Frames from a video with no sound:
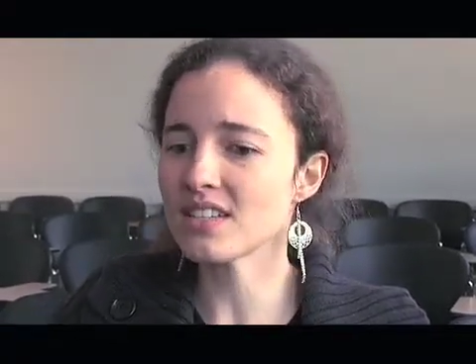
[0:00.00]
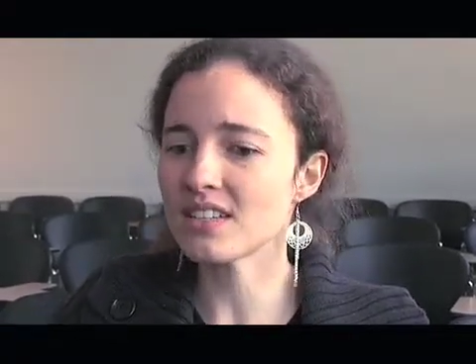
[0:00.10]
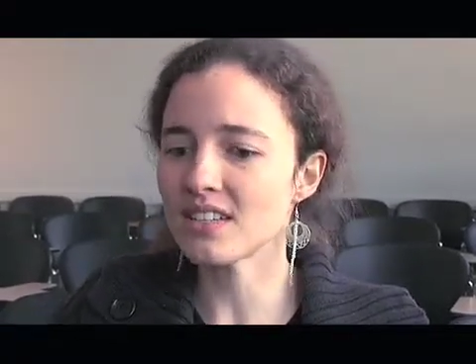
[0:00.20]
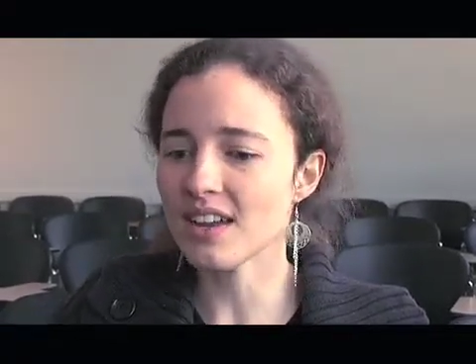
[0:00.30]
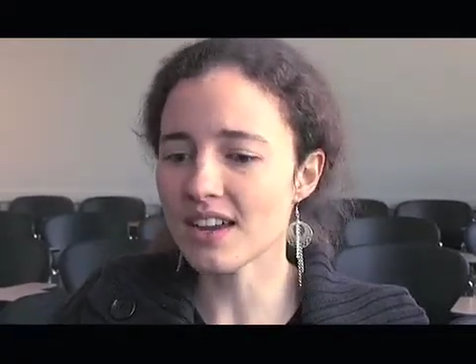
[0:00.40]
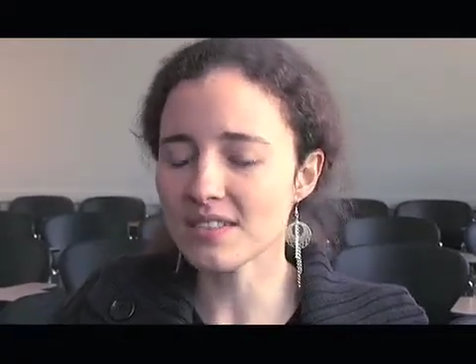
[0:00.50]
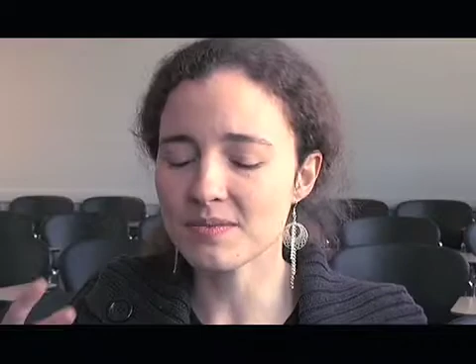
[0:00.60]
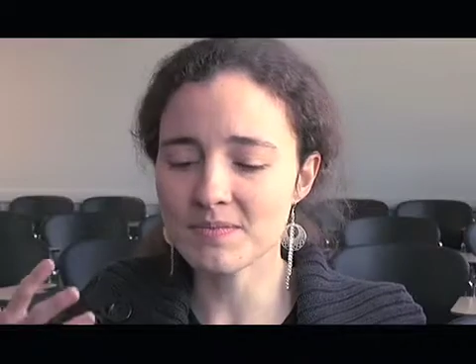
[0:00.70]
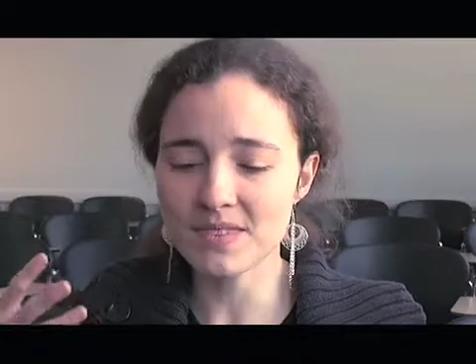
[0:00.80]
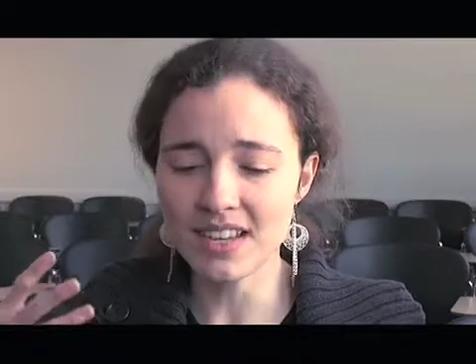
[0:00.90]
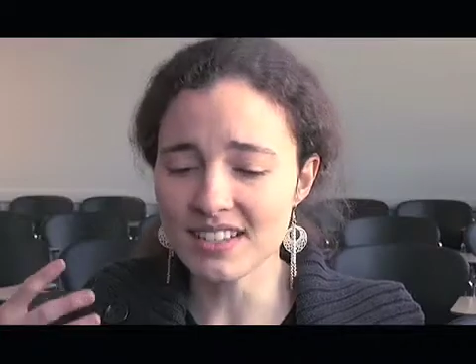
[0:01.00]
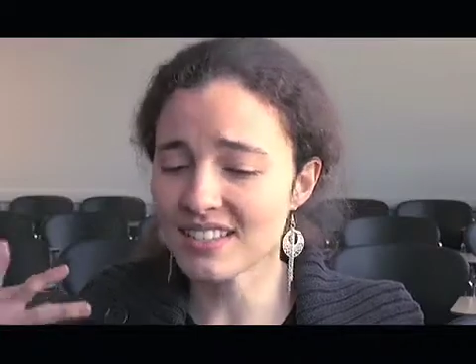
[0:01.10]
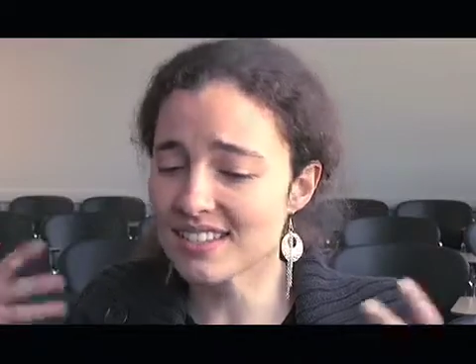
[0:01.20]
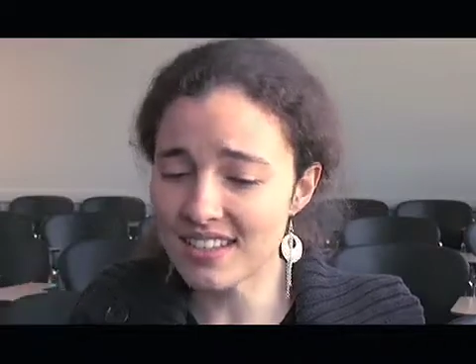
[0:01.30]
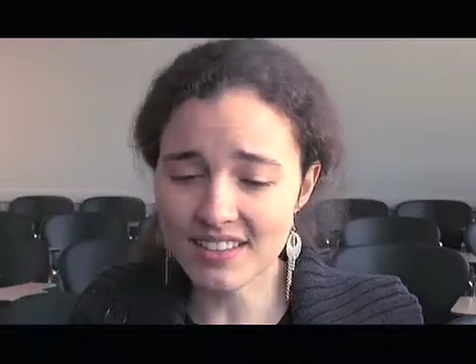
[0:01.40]
and I
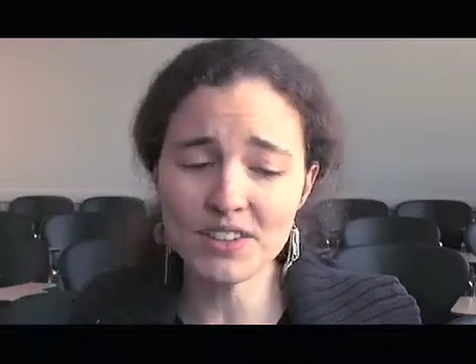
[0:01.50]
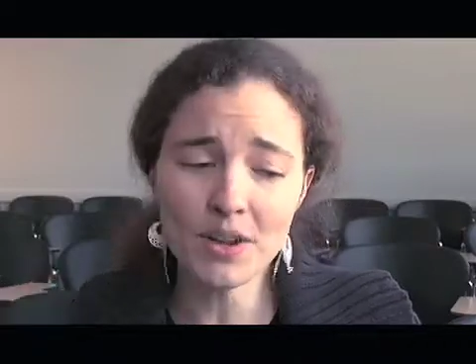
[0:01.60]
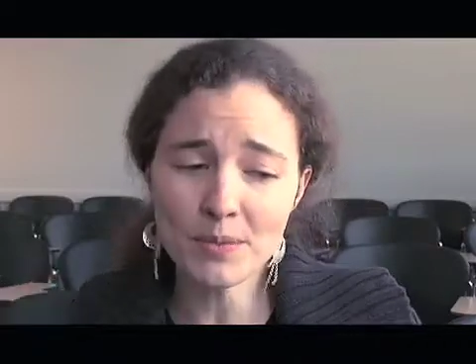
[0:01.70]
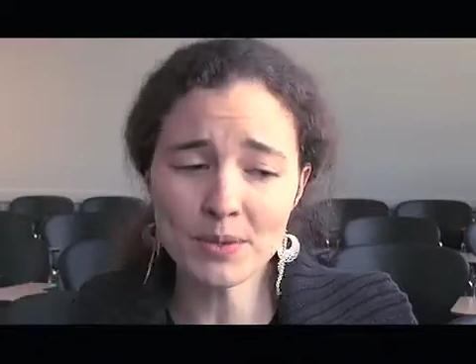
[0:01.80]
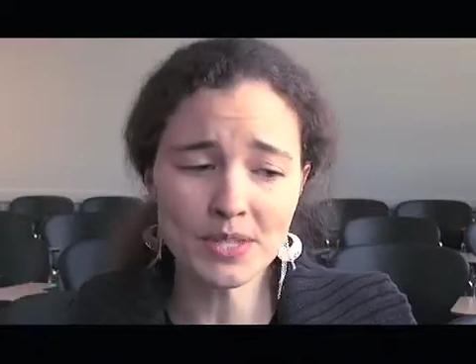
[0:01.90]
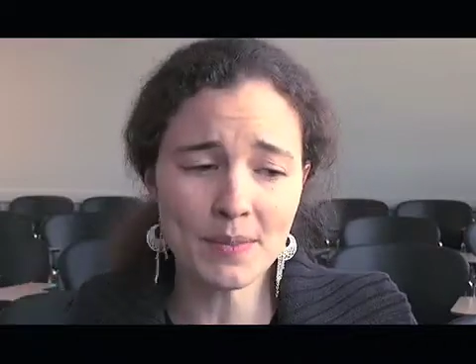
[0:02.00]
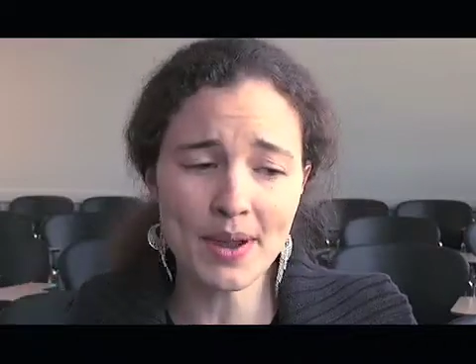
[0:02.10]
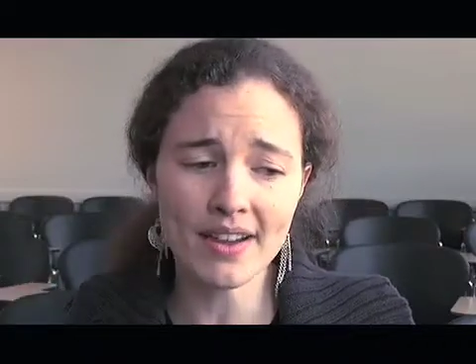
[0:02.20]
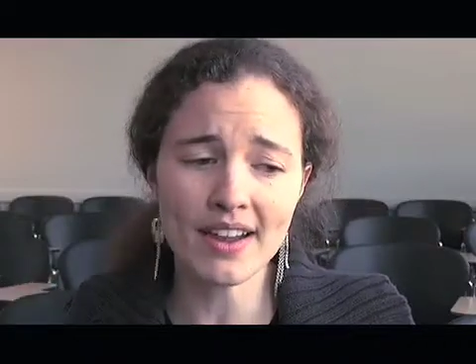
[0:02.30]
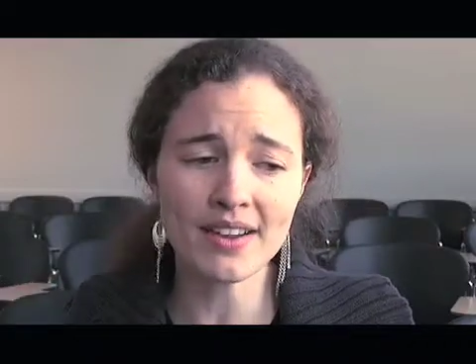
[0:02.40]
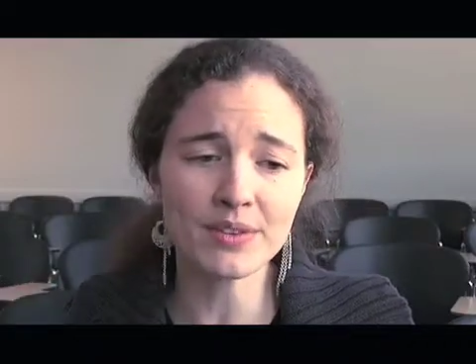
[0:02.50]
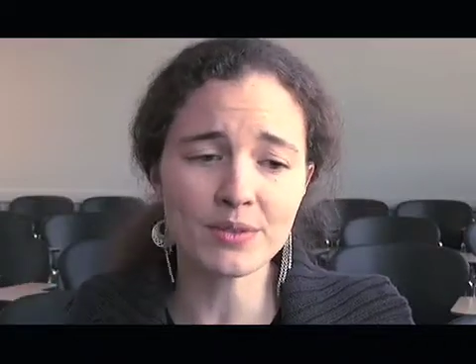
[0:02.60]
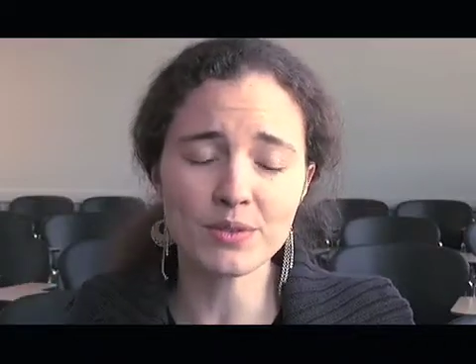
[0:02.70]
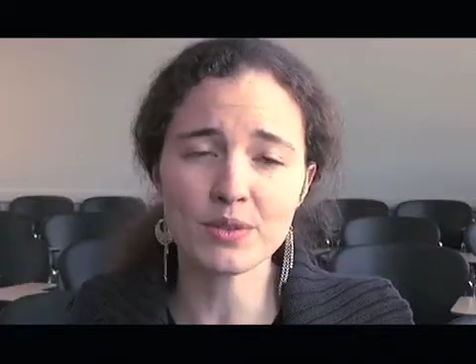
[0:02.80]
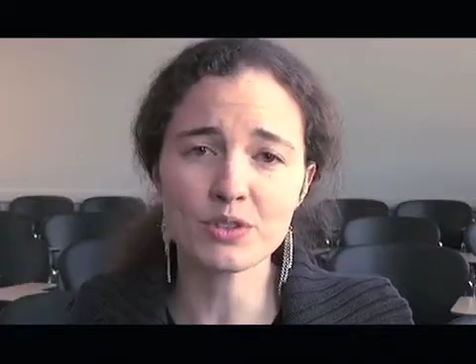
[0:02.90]
see the numbers about
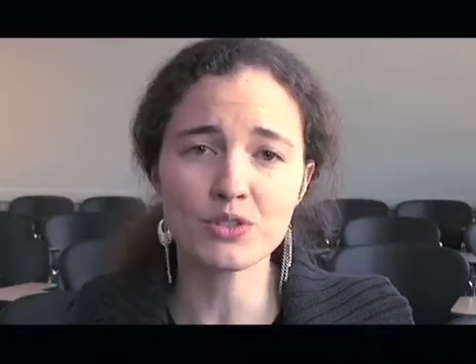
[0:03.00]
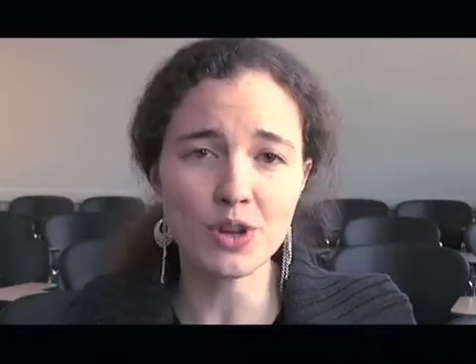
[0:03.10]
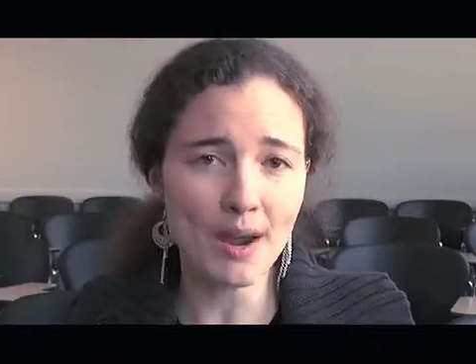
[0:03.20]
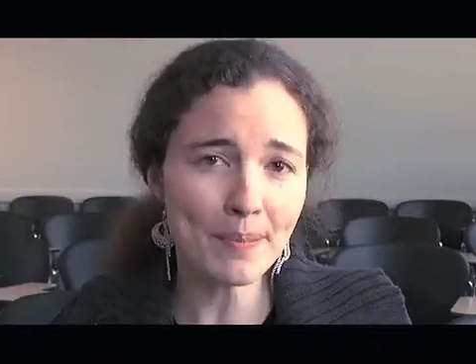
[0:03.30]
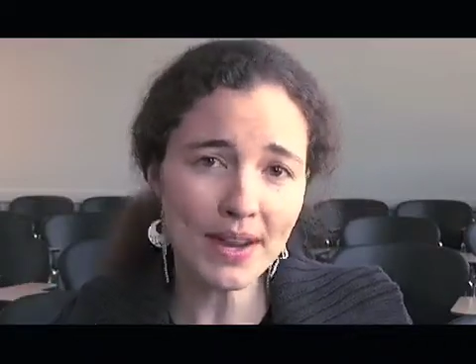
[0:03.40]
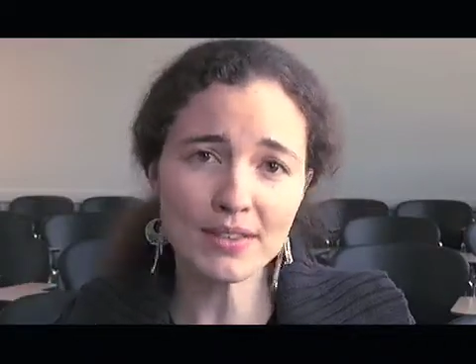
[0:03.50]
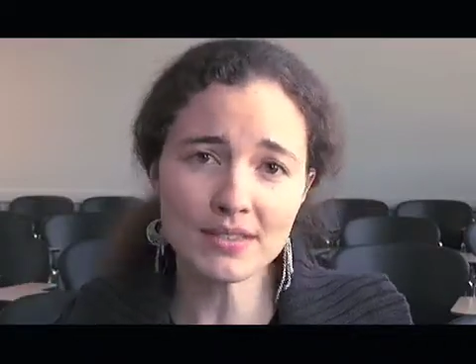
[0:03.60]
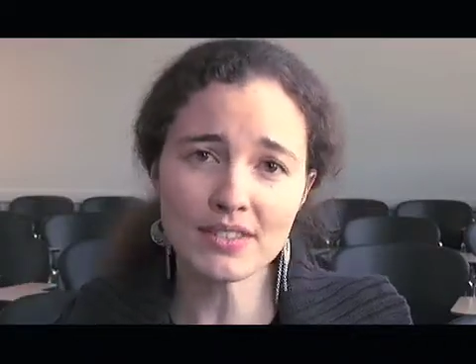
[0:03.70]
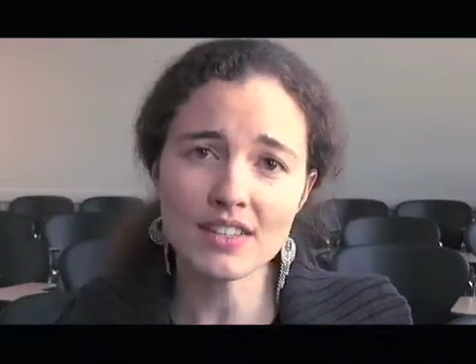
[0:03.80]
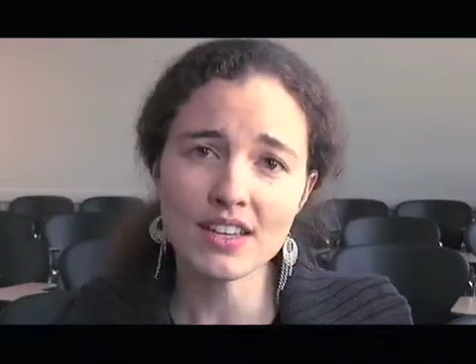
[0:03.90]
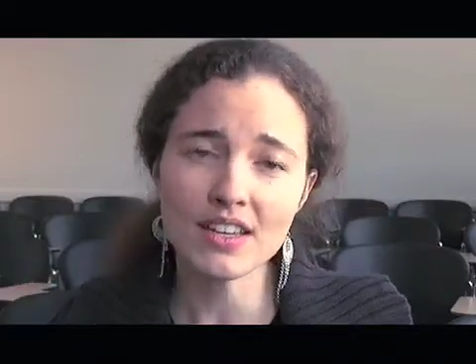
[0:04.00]
how the dropouts